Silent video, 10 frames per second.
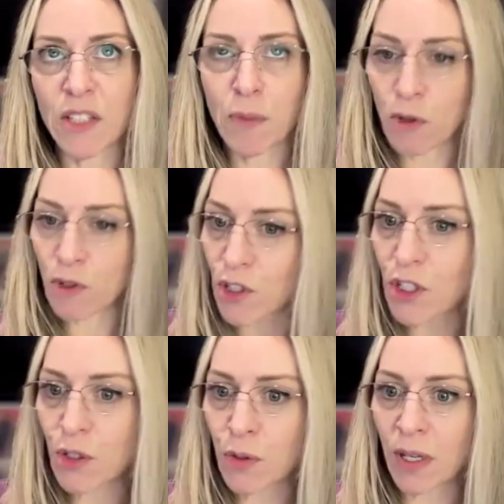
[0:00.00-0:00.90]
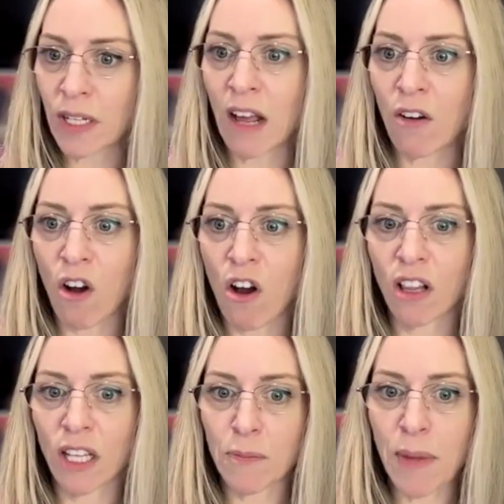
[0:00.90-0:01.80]
exposure to an
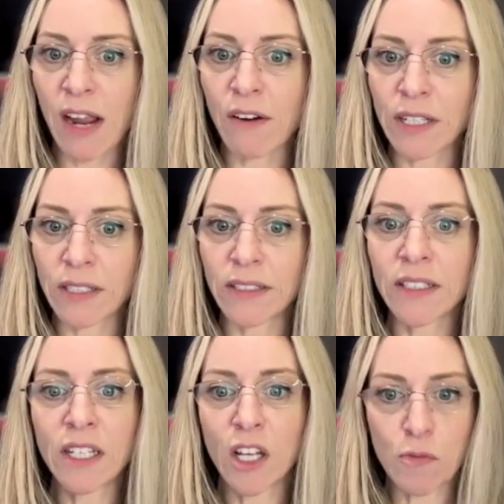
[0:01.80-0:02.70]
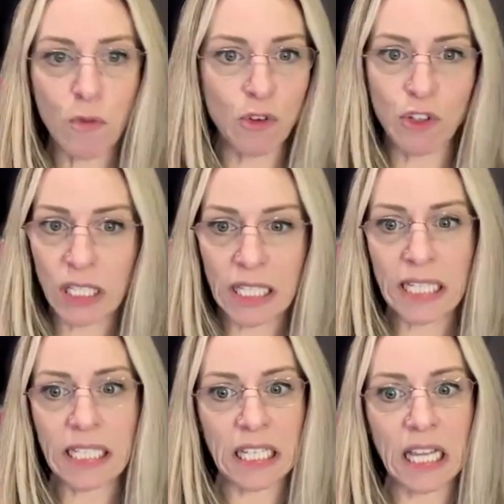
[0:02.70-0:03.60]
alcoholic parent,
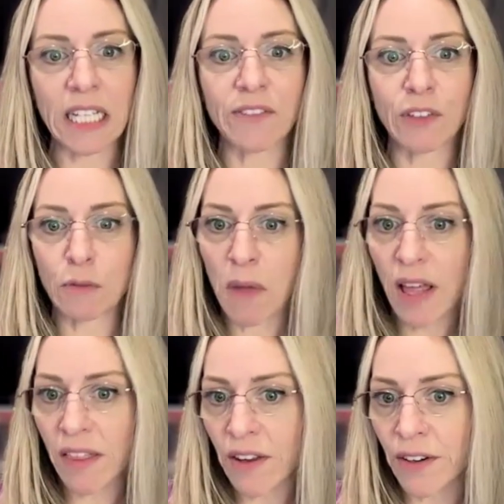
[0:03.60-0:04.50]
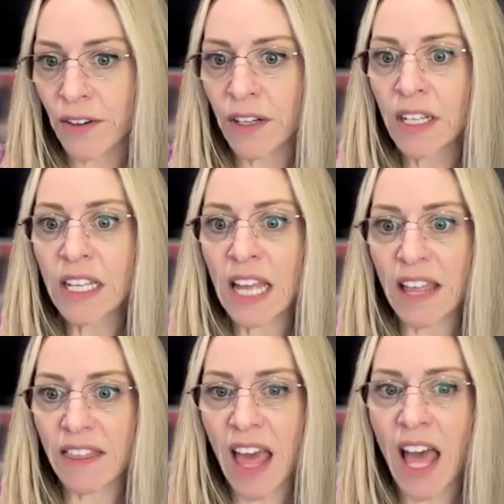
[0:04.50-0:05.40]
emotionally neglectful mother,
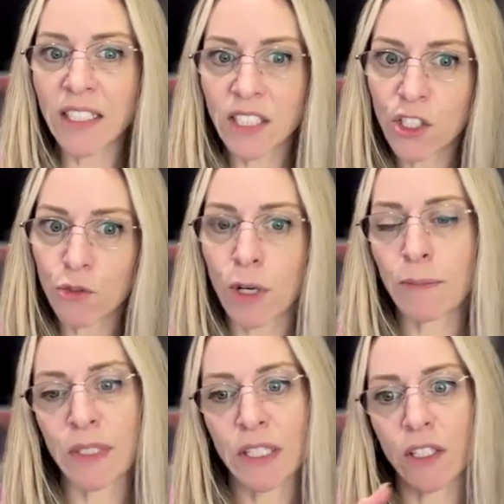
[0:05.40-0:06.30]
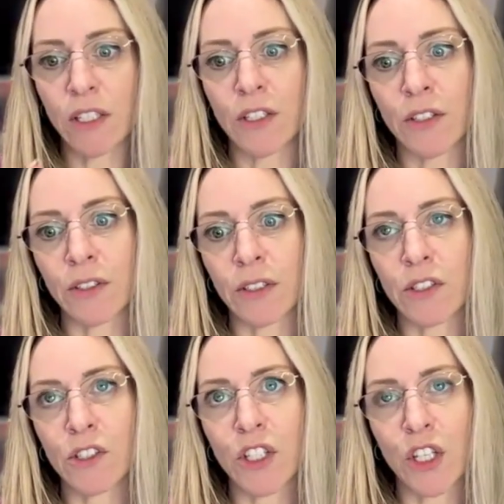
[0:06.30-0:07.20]
and that disrupted her
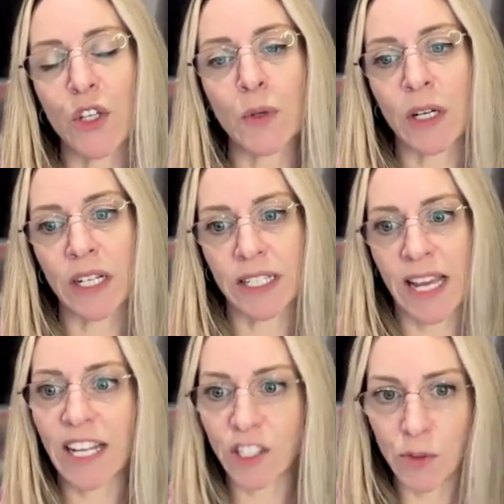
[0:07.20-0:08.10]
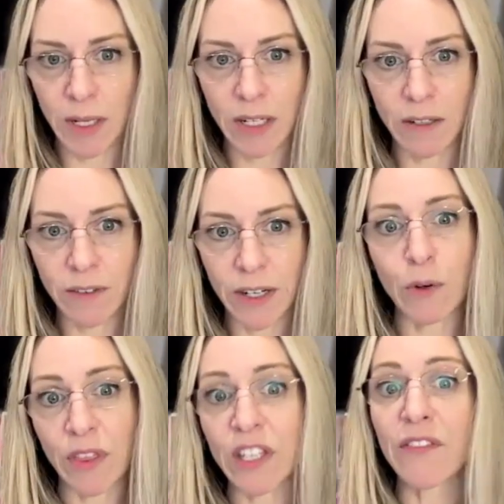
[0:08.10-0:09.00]
secure attachment,
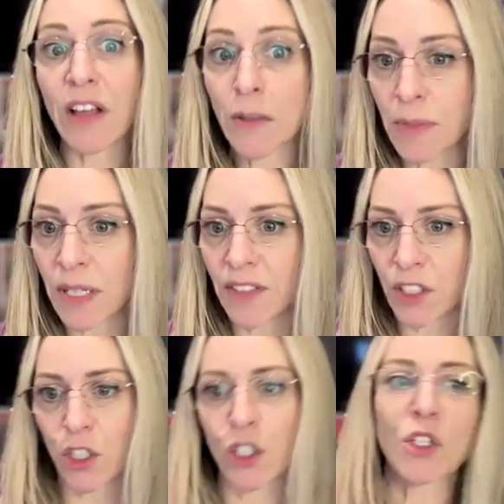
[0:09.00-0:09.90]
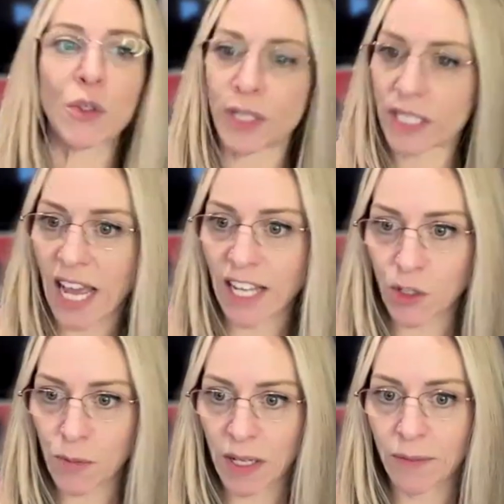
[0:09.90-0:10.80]
right? Or the development of a secure
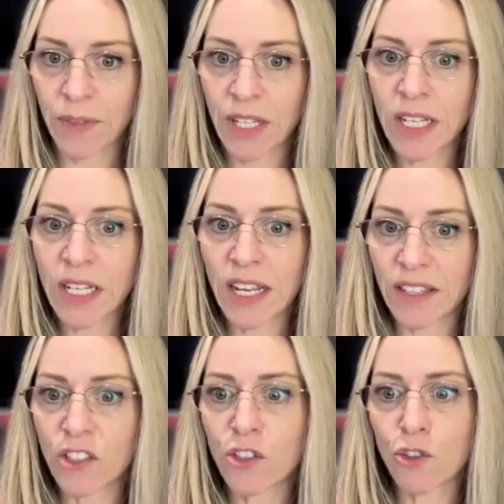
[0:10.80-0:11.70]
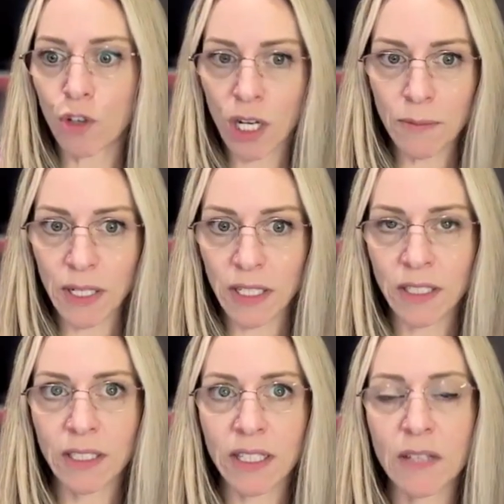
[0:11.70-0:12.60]
attachment. And this
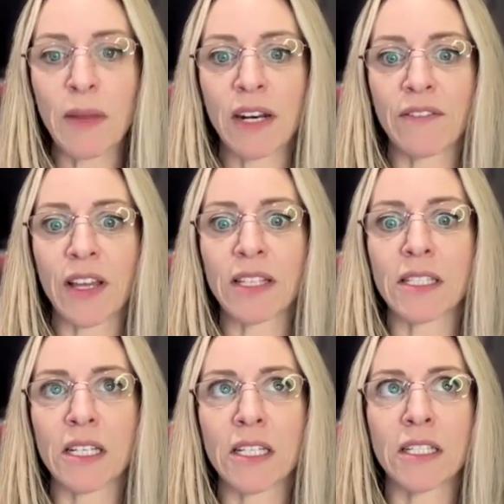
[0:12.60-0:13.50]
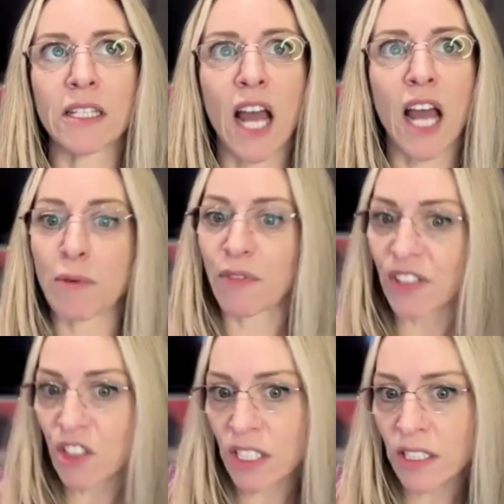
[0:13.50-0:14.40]
trauma can manifest in
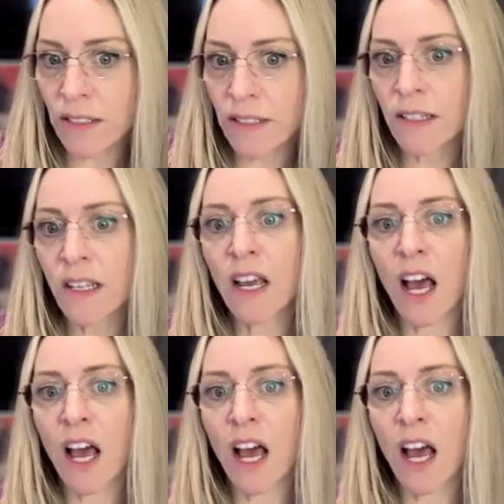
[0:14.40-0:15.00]
hypervigilance,